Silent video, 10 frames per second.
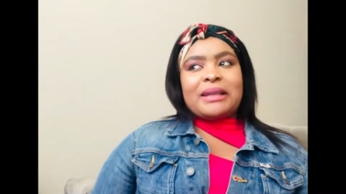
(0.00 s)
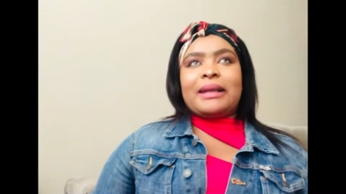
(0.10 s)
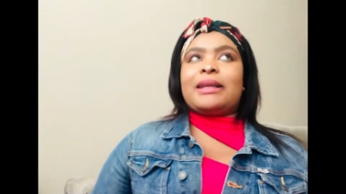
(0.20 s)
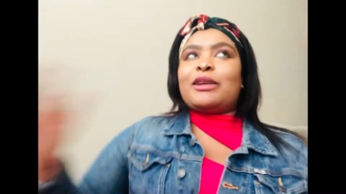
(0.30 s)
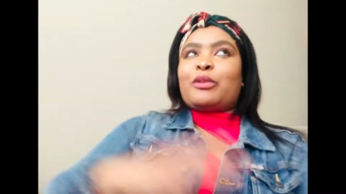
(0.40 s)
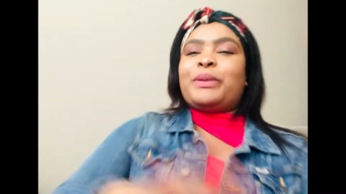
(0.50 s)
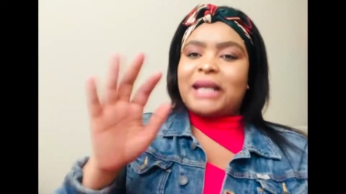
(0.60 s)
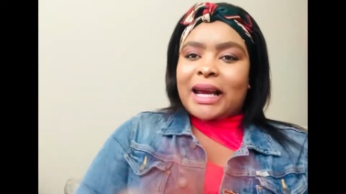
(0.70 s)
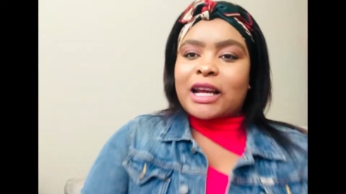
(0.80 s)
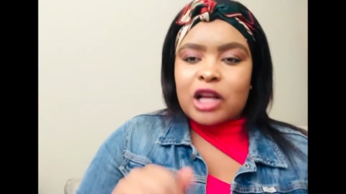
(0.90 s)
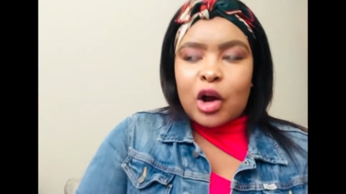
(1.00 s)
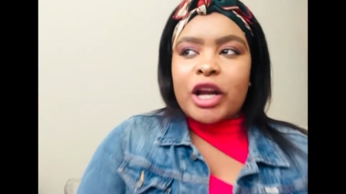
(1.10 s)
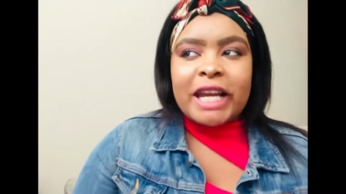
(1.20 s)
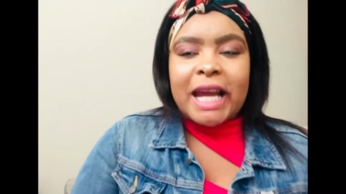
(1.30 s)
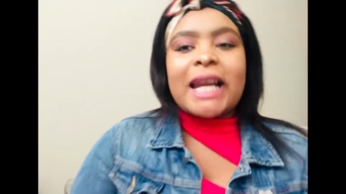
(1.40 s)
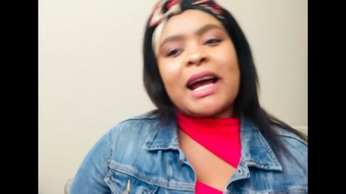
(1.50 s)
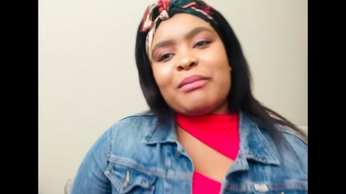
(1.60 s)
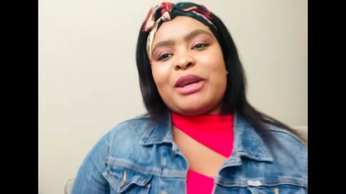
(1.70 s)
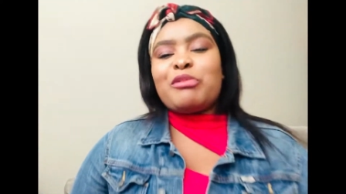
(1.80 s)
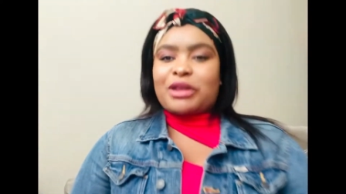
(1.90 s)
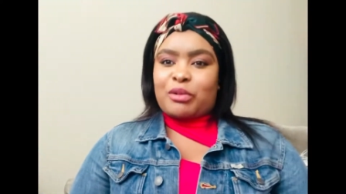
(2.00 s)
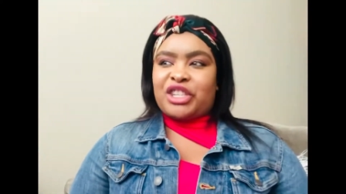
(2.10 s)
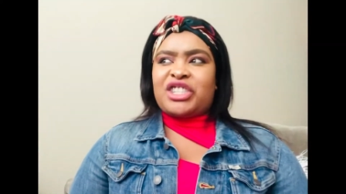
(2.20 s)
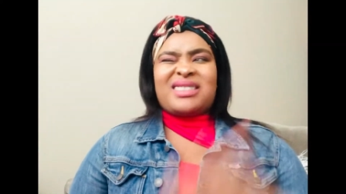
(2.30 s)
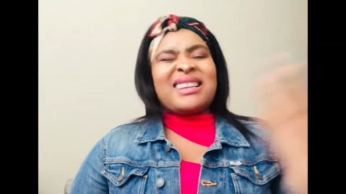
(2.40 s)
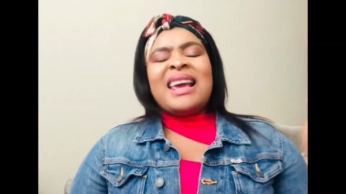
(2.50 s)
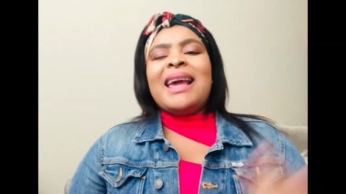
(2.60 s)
then they will be like clodding and coming with questions.